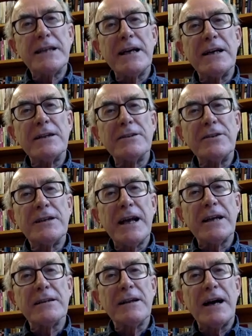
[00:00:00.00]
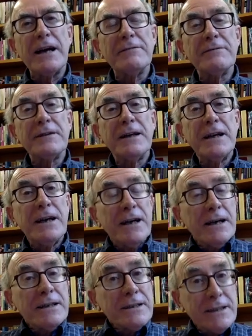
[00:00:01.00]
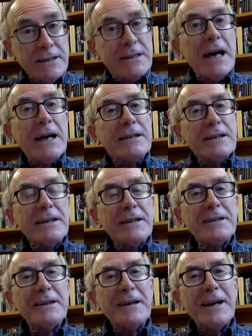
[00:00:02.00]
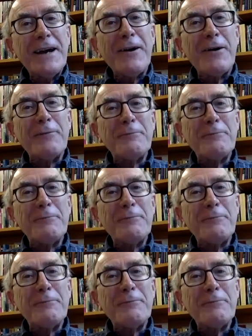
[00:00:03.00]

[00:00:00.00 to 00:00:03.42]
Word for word: they undertake life Yes. Does that uh, help?